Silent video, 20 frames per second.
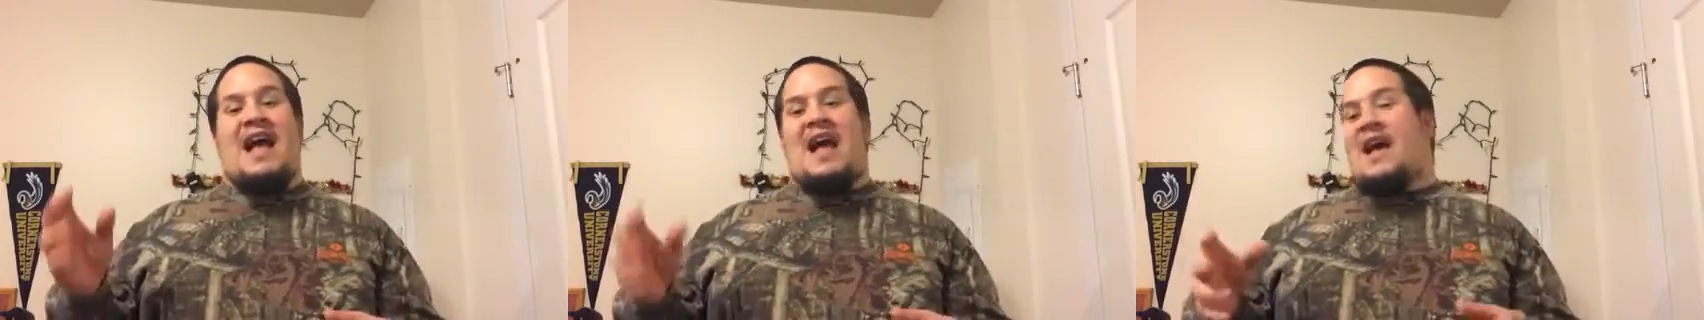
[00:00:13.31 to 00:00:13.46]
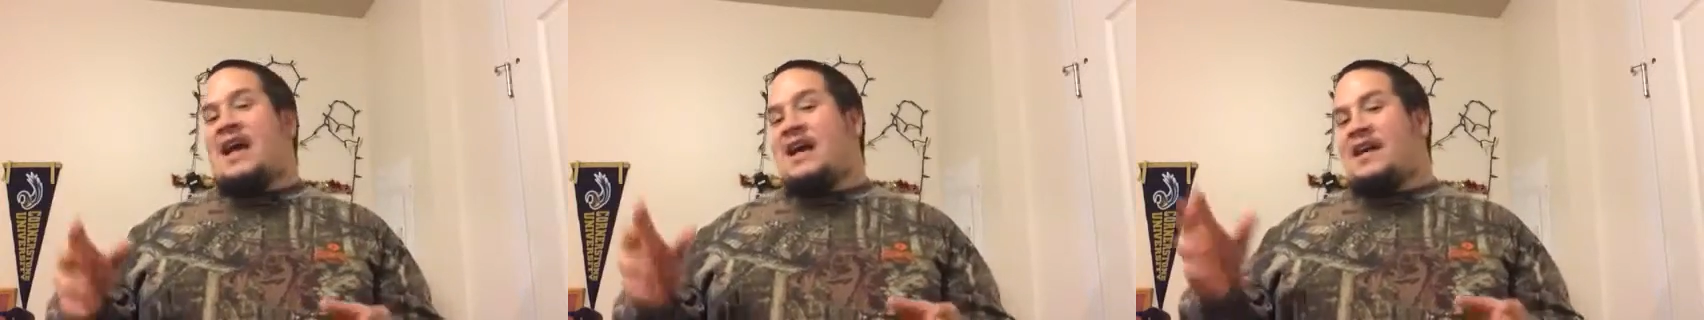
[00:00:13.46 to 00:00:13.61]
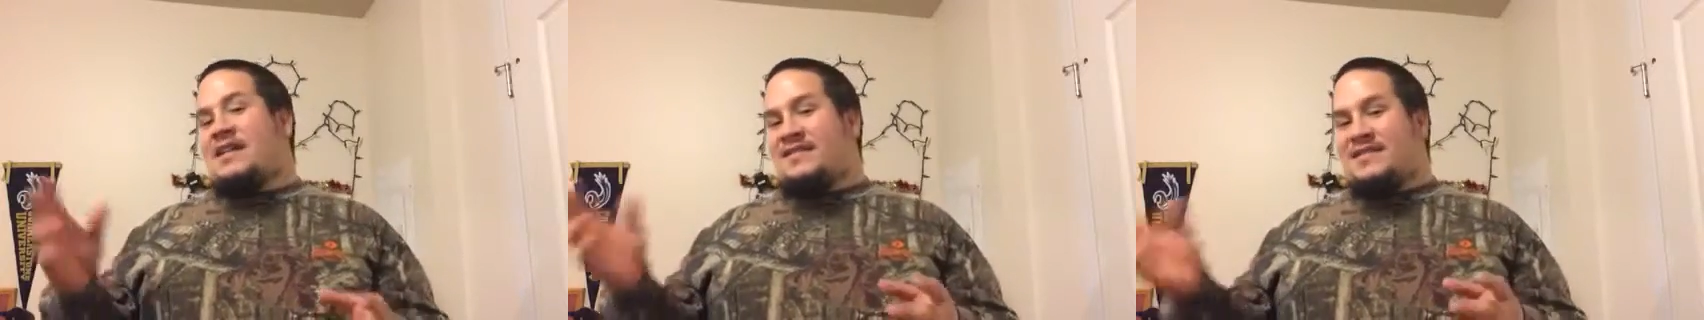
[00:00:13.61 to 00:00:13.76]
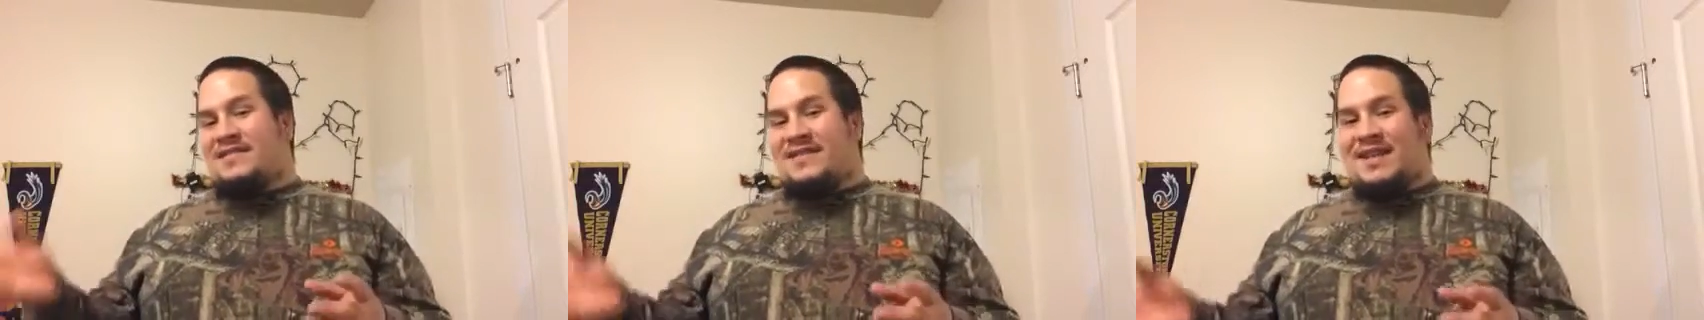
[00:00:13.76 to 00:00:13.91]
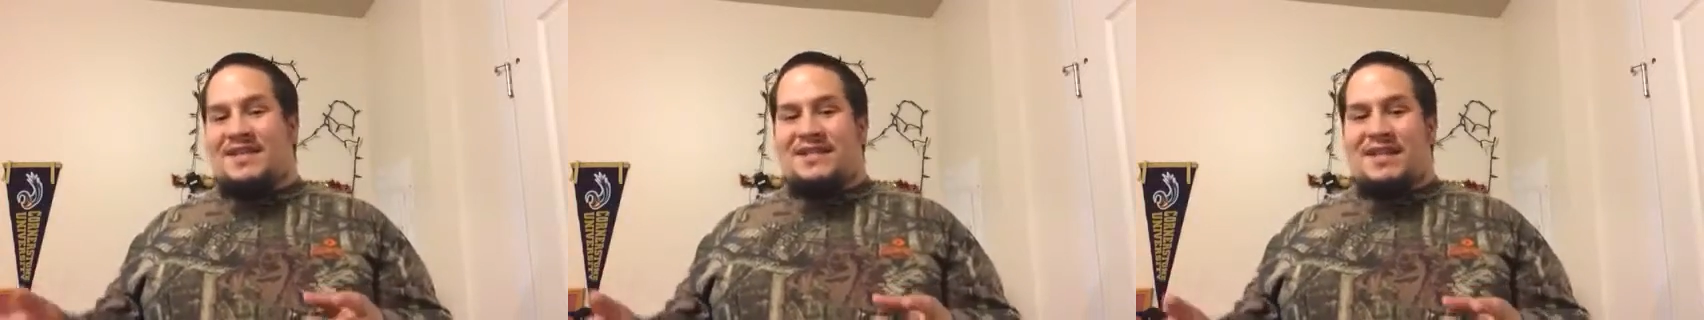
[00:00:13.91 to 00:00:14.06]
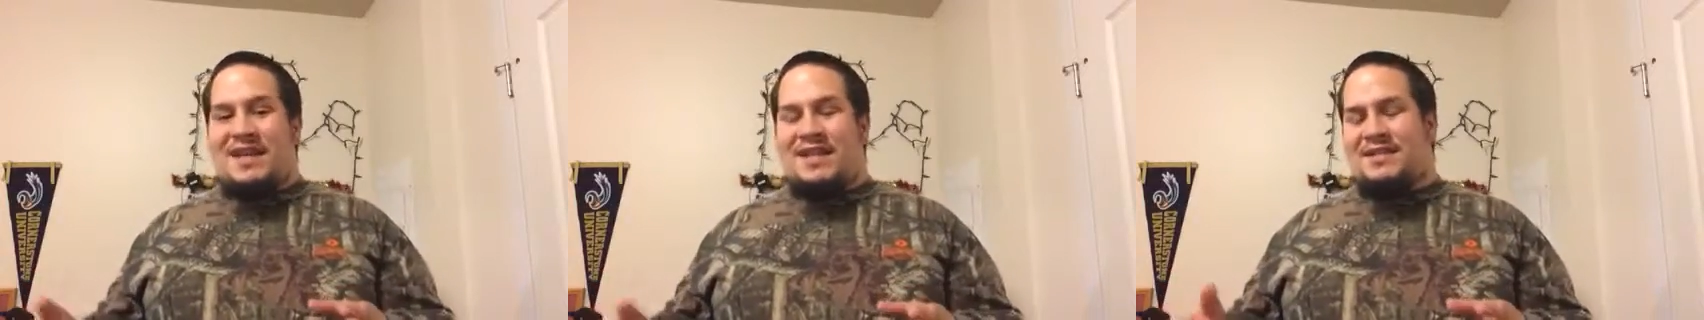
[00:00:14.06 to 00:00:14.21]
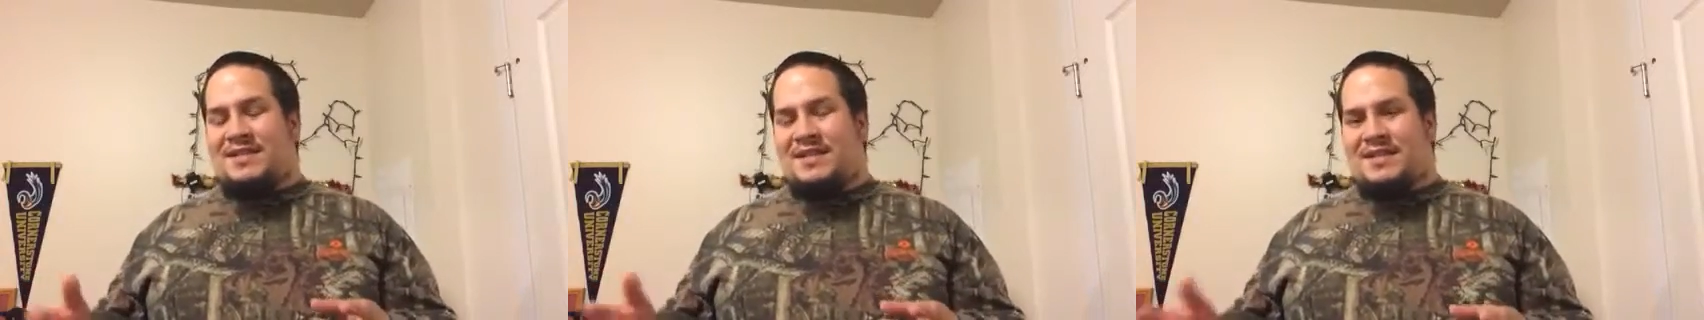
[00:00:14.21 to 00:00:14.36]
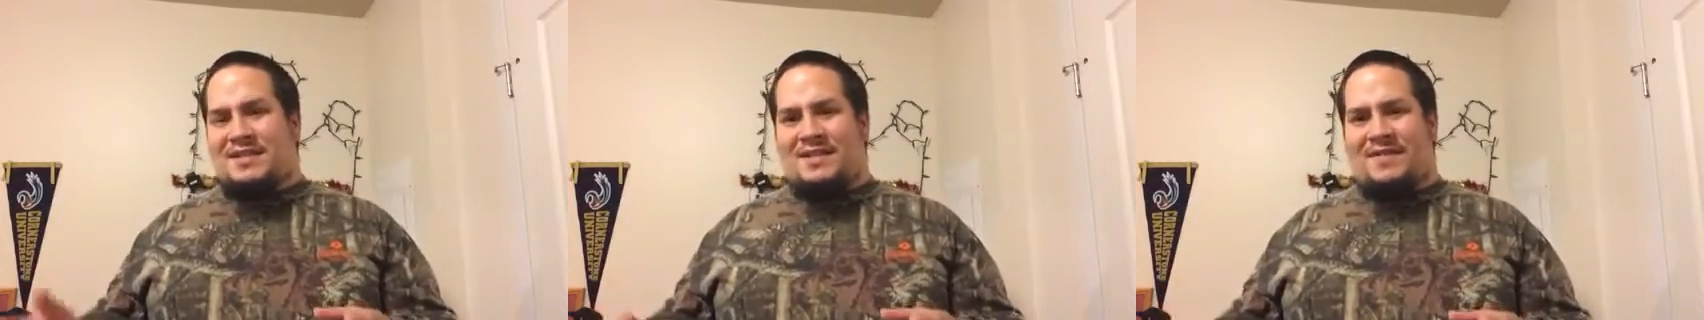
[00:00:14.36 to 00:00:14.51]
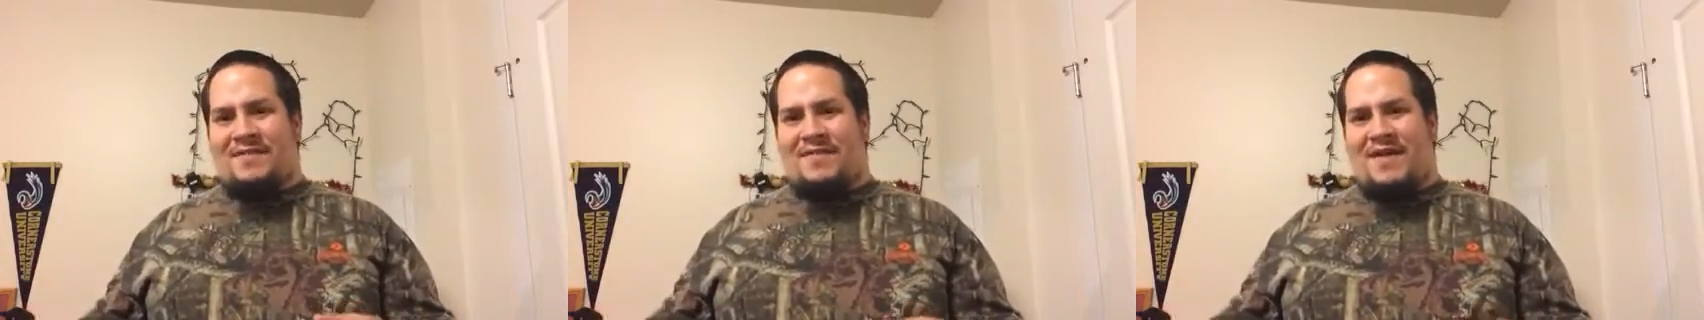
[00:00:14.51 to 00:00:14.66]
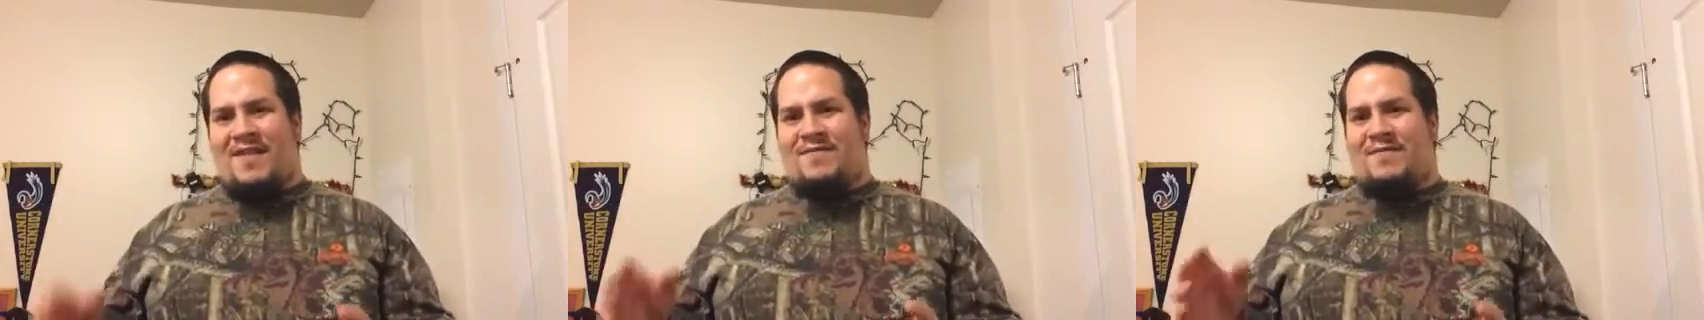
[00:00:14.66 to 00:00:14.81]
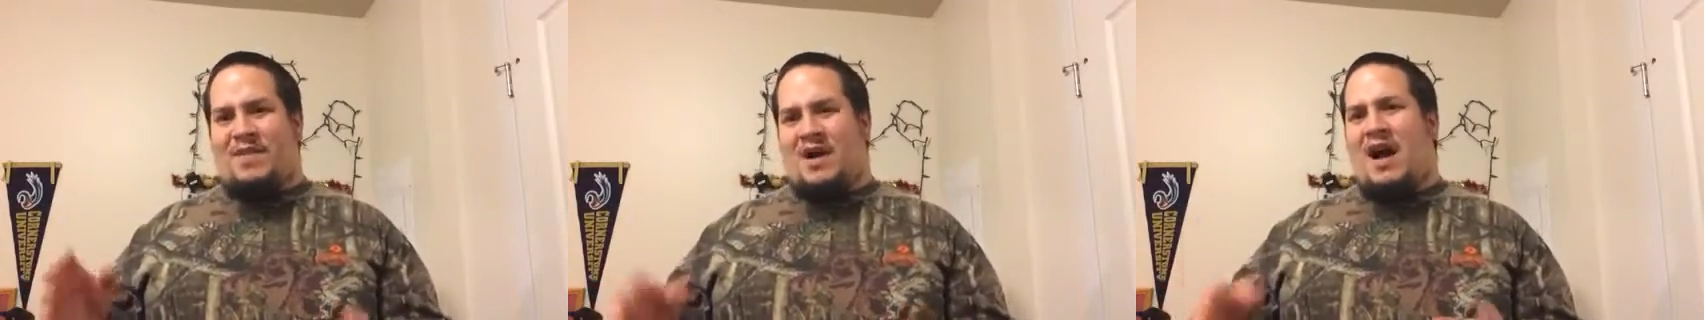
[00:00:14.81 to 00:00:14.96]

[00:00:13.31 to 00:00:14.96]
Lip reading: and they say 65,